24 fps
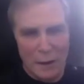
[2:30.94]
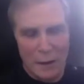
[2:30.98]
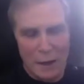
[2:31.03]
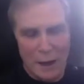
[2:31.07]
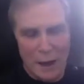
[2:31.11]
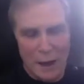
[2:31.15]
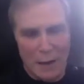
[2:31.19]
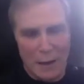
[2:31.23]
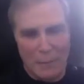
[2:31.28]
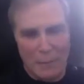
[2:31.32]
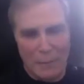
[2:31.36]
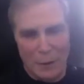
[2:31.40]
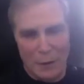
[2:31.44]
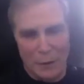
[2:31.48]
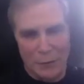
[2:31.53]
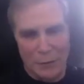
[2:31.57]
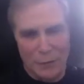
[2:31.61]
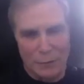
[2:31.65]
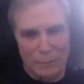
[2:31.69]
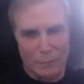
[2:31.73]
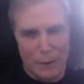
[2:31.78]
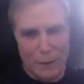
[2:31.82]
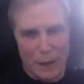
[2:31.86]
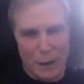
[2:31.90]
I built
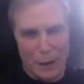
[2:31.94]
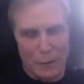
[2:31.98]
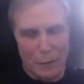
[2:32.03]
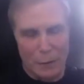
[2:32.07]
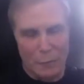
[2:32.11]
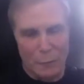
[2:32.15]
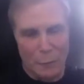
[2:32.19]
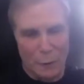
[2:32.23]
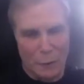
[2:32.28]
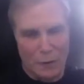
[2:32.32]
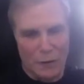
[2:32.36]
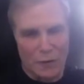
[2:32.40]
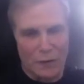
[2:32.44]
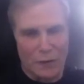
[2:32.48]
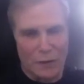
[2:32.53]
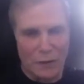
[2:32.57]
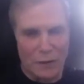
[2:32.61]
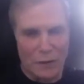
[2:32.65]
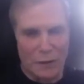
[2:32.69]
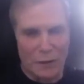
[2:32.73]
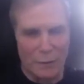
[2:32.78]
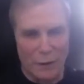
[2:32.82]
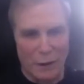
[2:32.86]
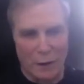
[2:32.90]
my own real estate
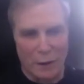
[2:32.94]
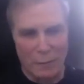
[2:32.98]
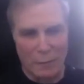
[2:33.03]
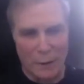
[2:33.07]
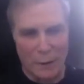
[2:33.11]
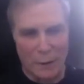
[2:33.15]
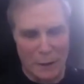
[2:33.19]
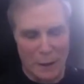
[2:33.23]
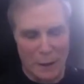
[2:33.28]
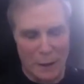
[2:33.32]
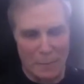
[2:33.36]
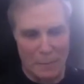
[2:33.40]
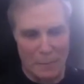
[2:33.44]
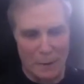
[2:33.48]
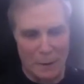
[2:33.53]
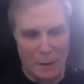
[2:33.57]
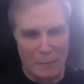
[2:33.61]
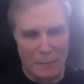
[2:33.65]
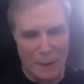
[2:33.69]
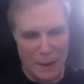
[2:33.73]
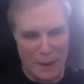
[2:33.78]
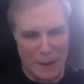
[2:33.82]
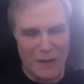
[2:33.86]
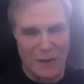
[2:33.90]
development company
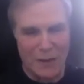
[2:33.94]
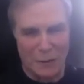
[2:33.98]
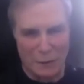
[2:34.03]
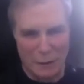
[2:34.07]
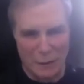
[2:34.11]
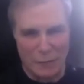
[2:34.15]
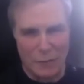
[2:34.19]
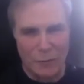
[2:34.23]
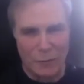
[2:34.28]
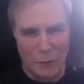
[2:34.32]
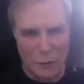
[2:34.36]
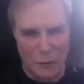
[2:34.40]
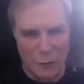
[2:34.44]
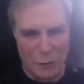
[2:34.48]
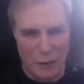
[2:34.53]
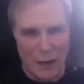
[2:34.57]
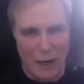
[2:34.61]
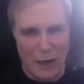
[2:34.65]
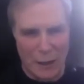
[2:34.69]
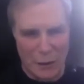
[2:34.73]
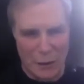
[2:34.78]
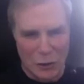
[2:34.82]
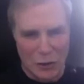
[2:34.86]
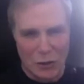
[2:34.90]
basically from
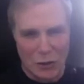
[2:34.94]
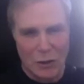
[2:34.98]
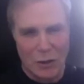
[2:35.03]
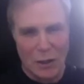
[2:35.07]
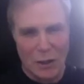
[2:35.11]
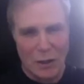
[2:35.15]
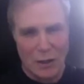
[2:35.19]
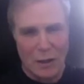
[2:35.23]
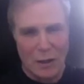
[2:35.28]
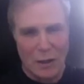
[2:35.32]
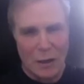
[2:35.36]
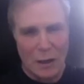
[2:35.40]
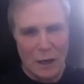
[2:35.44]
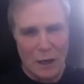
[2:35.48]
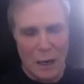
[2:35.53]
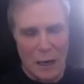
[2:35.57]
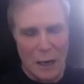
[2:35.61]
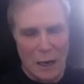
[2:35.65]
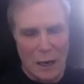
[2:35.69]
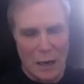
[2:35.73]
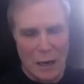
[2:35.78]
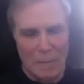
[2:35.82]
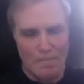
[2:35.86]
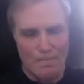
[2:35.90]
scratch.
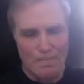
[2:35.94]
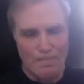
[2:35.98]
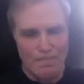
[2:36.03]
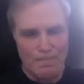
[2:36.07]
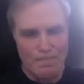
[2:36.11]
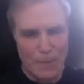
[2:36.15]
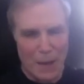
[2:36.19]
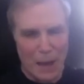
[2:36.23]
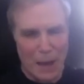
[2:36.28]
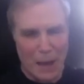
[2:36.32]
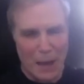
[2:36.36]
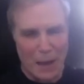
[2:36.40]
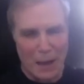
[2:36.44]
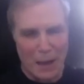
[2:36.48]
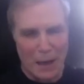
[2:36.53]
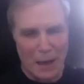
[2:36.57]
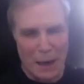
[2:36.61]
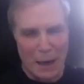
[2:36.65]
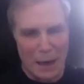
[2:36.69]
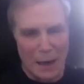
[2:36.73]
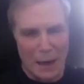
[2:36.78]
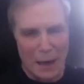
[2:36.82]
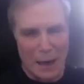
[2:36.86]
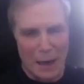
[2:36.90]
Um, and
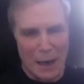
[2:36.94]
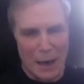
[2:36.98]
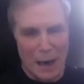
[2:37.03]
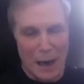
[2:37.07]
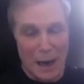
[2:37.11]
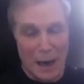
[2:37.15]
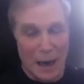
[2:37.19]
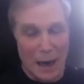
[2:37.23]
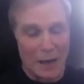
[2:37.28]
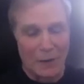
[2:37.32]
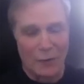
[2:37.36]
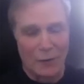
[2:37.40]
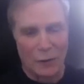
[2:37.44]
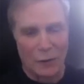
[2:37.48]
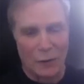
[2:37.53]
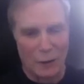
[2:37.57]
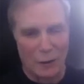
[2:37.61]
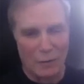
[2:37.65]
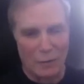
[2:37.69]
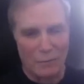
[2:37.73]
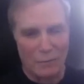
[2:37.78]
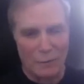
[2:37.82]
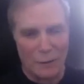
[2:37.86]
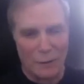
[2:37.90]
I, I
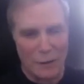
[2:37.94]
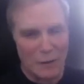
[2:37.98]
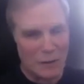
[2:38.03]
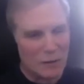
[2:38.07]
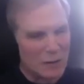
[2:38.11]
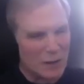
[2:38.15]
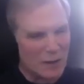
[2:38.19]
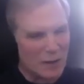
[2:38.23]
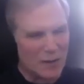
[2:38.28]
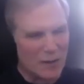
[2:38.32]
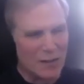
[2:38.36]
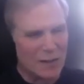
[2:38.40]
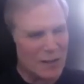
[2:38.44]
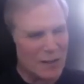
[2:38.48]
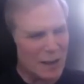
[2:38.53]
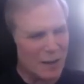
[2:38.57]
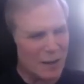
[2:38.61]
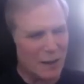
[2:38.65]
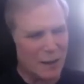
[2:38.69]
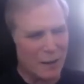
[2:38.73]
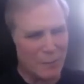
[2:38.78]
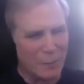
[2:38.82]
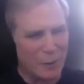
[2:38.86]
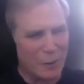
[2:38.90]
actually, this doesn't sound
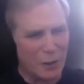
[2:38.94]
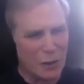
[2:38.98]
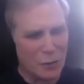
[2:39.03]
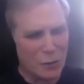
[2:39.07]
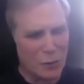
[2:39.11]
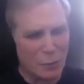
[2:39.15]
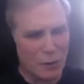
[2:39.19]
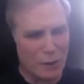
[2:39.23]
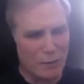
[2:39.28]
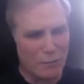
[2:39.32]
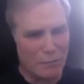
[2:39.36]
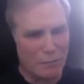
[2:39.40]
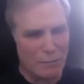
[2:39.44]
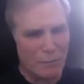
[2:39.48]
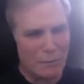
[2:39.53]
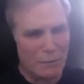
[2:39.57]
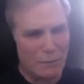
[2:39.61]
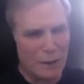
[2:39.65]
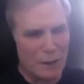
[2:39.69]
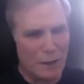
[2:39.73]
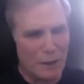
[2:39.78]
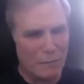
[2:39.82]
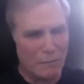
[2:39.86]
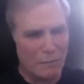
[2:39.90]
like much, but
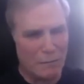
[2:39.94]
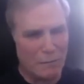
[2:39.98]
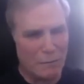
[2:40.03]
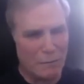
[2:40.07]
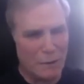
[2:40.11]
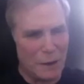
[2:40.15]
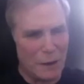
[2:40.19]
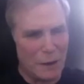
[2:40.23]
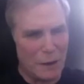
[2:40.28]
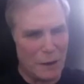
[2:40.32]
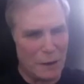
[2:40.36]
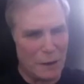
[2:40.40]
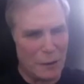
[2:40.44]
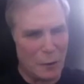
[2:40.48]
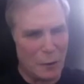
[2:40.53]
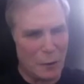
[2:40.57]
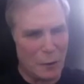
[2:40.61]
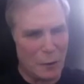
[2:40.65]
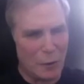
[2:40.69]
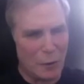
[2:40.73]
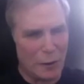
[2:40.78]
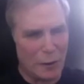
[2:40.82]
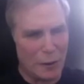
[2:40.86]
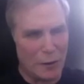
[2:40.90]
in the
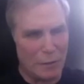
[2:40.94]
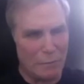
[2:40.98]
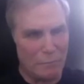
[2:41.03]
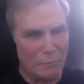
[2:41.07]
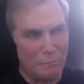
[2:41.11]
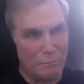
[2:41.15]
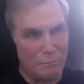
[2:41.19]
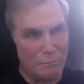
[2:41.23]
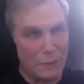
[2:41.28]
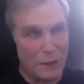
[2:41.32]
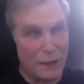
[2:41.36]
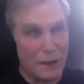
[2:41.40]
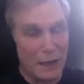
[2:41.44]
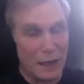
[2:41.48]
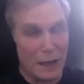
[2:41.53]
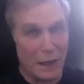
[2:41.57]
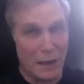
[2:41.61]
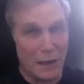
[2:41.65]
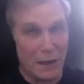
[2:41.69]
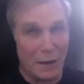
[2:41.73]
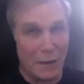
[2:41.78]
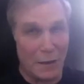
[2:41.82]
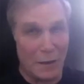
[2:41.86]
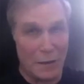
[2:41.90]
early mid
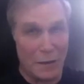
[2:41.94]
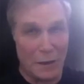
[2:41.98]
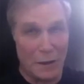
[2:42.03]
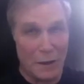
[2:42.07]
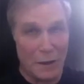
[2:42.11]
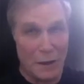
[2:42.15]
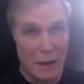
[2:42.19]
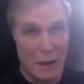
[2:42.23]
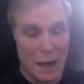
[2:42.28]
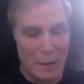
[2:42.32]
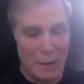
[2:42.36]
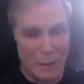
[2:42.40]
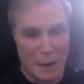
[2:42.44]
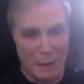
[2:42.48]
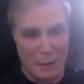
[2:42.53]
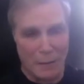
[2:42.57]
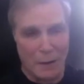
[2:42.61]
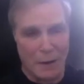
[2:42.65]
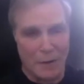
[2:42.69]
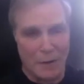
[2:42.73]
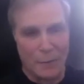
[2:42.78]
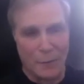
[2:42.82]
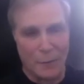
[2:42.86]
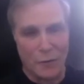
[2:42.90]
80s, I made
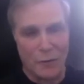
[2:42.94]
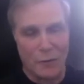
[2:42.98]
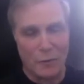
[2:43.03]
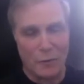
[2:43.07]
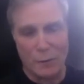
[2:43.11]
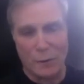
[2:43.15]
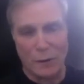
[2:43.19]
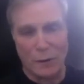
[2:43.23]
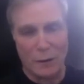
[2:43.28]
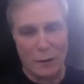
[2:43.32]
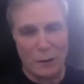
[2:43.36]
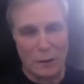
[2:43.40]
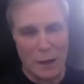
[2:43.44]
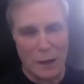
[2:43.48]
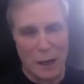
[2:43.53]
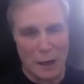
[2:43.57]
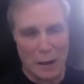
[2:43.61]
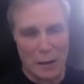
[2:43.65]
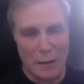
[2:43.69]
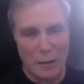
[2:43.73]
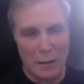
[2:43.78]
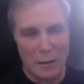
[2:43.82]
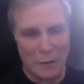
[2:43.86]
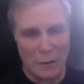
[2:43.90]
my first million
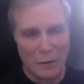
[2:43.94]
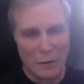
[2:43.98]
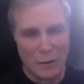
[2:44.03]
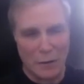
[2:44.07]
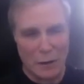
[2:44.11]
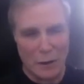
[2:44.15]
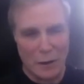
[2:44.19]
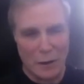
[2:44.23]
dollars